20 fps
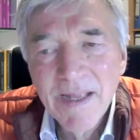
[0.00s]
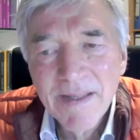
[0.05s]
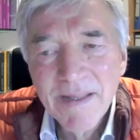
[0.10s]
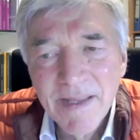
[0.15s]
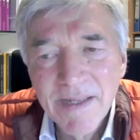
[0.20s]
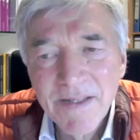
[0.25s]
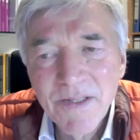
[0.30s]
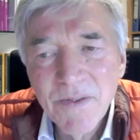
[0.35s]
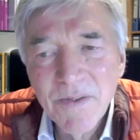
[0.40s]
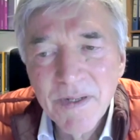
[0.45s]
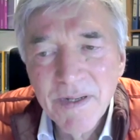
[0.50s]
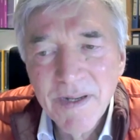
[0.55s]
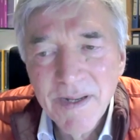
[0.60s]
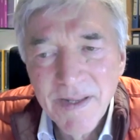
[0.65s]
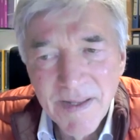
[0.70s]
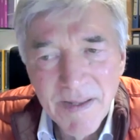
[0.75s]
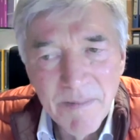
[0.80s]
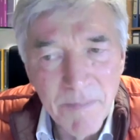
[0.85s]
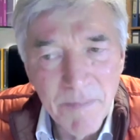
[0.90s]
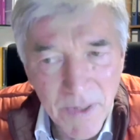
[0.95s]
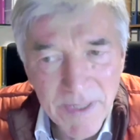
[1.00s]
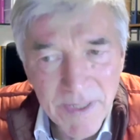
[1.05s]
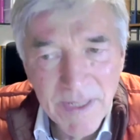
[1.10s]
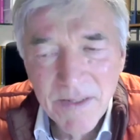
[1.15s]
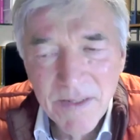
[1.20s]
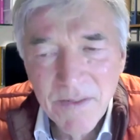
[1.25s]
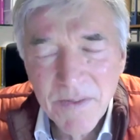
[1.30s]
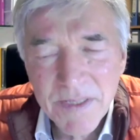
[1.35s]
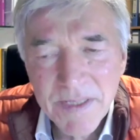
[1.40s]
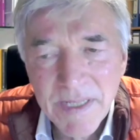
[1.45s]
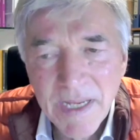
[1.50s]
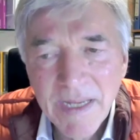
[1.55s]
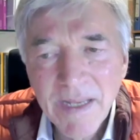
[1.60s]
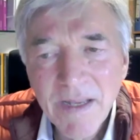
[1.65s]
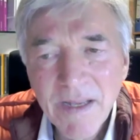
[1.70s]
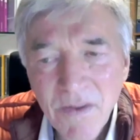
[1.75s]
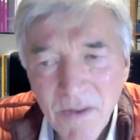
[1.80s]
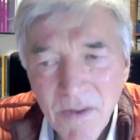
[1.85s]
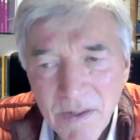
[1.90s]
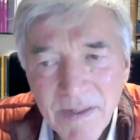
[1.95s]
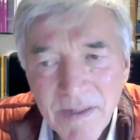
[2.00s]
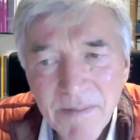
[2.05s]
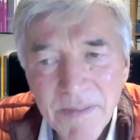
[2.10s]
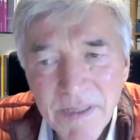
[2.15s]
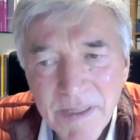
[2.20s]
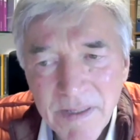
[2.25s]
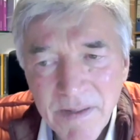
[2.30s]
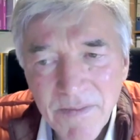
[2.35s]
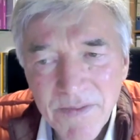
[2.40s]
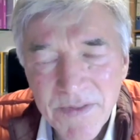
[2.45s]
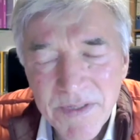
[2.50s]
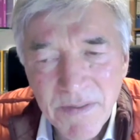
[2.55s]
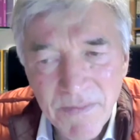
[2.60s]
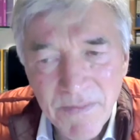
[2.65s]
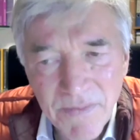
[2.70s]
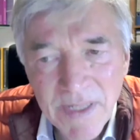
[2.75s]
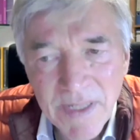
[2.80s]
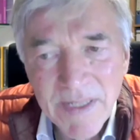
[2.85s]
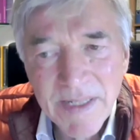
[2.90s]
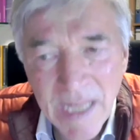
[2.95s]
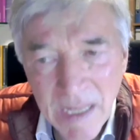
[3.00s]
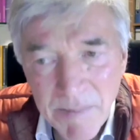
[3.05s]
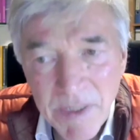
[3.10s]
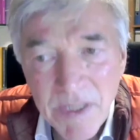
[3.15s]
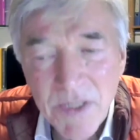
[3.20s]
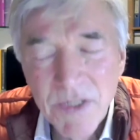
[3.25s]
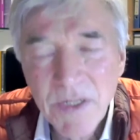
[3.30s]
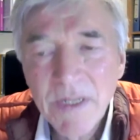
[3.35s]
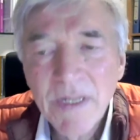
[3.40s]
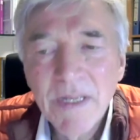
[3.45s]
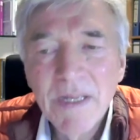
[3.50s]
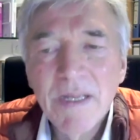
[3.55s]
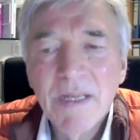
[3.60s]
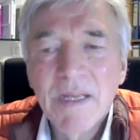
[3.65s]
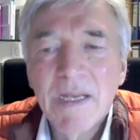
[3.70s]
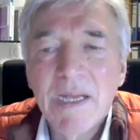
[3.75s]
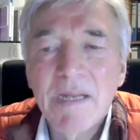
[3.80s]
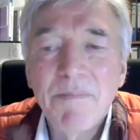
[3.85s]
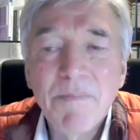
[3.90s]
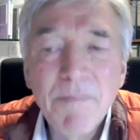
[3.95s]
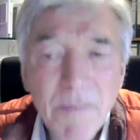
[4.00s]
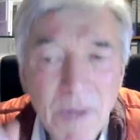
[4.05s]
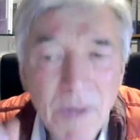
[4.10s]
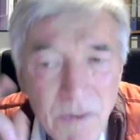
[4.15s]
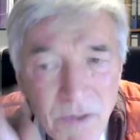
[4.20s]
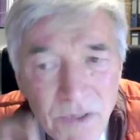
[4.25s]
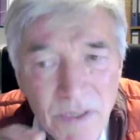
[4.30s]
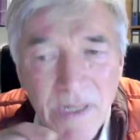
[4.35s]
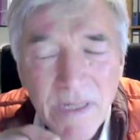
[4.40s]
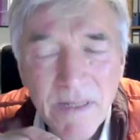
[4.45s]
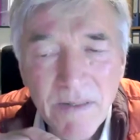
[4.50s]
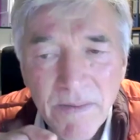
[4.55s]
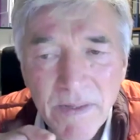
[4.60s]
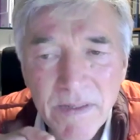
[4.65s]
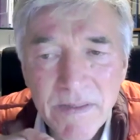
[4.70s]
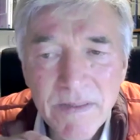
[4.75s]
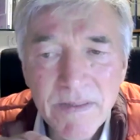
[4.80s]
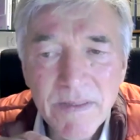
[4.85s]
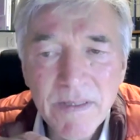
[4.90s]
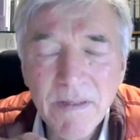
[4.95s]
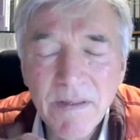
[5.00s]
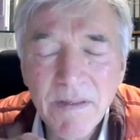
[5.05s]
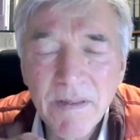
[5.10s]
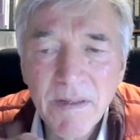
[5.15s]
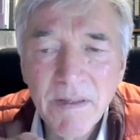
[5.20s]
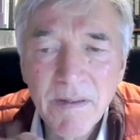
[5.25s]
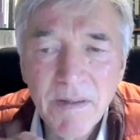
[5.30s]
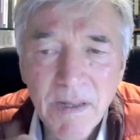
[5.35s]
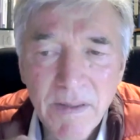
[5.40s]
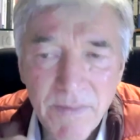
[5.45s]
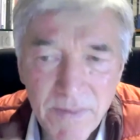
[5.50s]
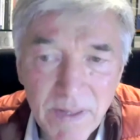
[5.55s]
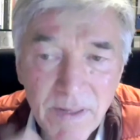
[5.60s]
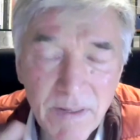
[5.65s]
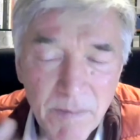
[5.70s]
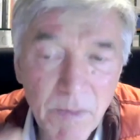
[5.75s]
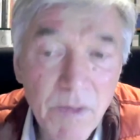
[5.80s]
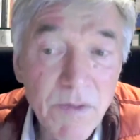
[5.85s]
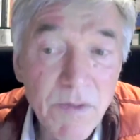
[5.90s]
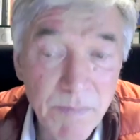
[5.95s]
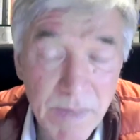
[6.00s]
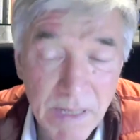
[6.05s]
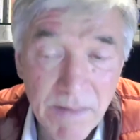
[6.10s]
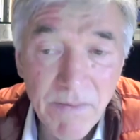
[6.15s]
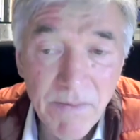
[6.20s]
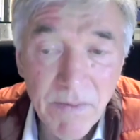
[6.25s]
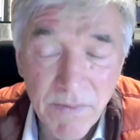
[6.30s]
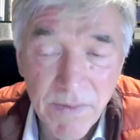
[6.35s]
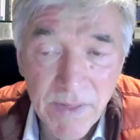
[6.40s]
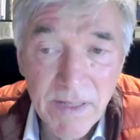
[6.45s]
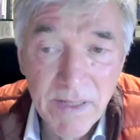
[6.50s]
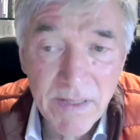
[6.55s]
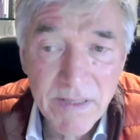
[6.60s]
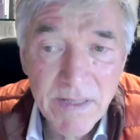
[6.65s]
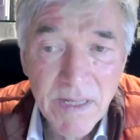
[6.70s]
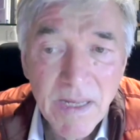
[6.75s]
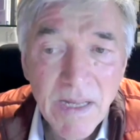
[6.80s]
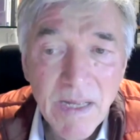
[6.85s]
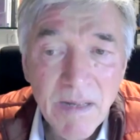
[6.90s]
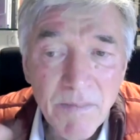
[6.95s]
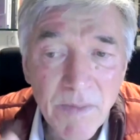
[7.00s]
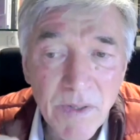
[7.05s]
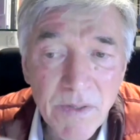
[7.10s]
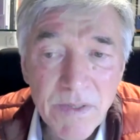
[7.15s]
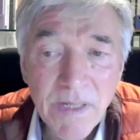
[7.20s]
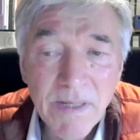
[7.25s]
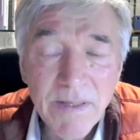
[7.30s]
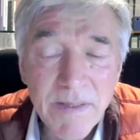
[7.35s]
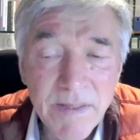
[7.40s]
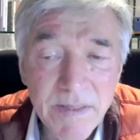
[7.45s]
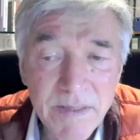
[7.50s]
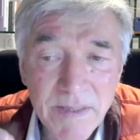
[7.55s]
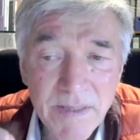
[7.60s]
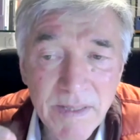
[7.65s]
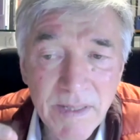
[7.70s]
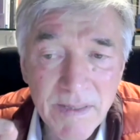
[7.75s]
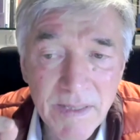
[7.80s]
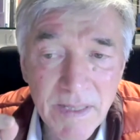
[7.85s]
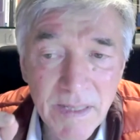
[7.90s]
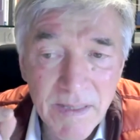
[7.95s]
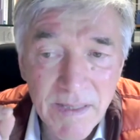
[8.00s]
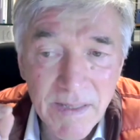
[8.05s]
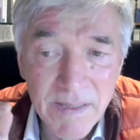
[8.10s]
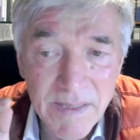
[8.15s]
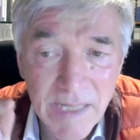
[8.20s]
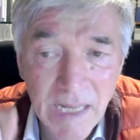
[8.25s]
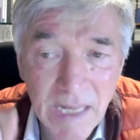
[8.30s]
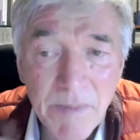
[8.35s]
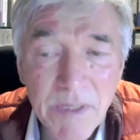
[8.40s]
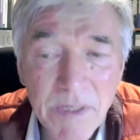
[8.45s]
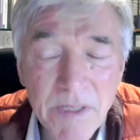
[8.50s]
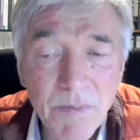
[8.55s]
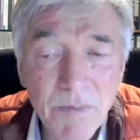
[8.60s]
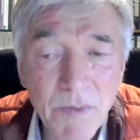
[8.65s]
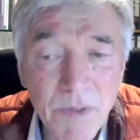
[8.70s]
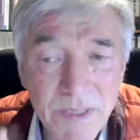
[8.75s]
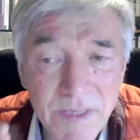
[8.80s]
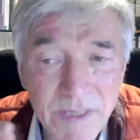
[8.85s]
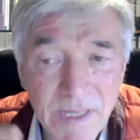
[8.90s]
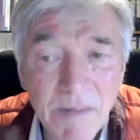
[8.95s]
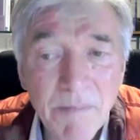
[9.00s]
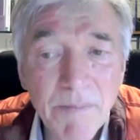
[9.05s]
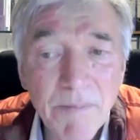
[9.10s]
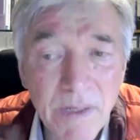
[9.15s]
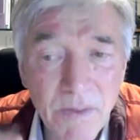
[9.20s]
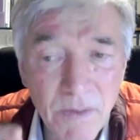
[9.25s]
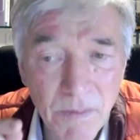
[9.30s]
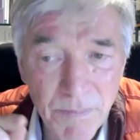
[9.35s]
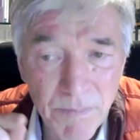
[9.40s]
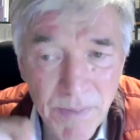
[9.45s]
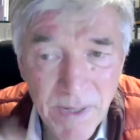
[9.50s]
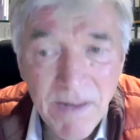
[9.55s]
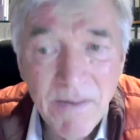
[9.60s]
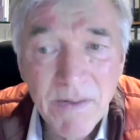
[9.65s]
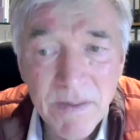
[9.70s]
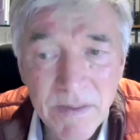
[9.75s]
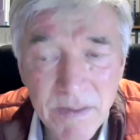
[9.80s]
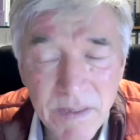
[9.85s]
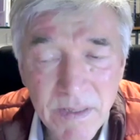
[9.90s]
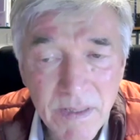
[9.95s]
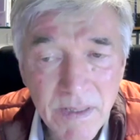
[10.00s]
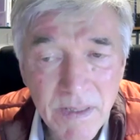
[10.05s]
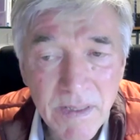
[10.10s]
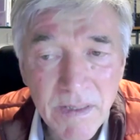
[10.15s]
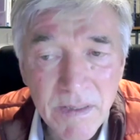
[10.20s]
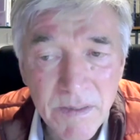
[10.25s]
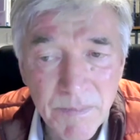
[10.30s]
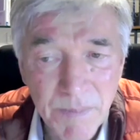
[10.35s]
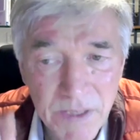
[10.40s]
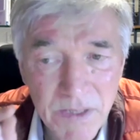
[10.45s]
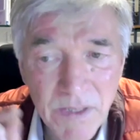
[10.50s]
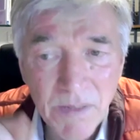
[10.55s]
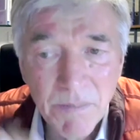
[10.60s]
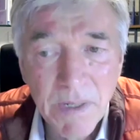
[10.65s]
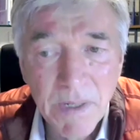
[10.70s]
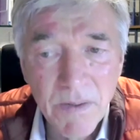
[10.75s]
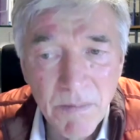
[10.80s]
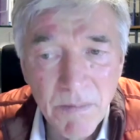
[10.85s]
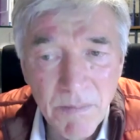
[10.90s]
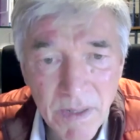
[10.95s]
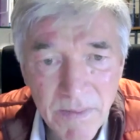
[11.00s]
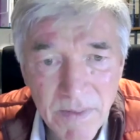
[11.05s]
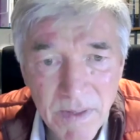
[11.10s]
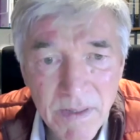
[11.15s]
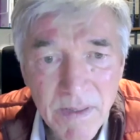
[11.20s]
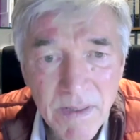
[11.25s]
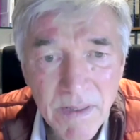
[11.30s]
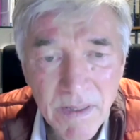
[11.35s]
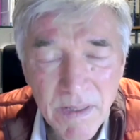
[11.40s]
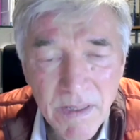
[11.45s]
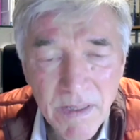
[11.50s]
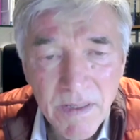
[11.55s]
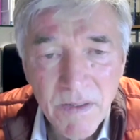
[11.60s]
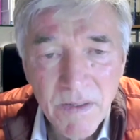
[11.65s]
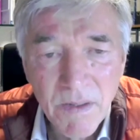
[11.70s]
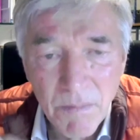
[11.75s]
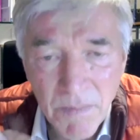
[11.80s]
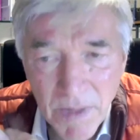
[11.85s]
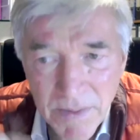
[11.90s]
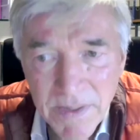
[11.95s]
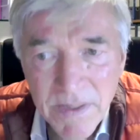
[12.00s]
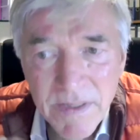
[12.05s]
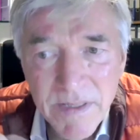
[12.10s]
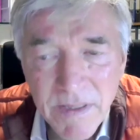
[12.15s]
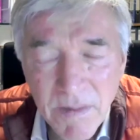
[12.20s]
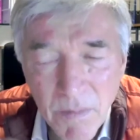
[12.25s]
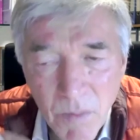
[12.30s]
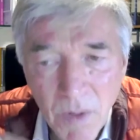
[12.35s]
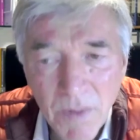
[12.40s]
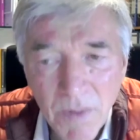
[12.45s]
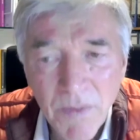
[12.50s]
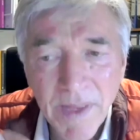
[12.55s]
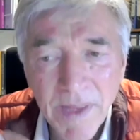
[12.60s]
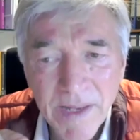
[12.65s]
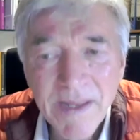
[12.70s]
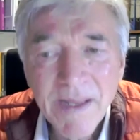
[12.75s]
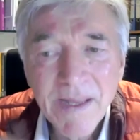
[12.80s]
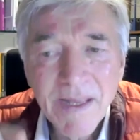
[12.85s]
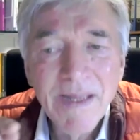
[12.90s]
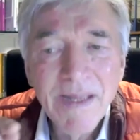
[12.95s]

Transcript: That your body and your psyche got a severe damage. And mostly, and this is the I think the most painful thing, is mostly the damage was done by your parents, especially by your mother. Your mother is the one that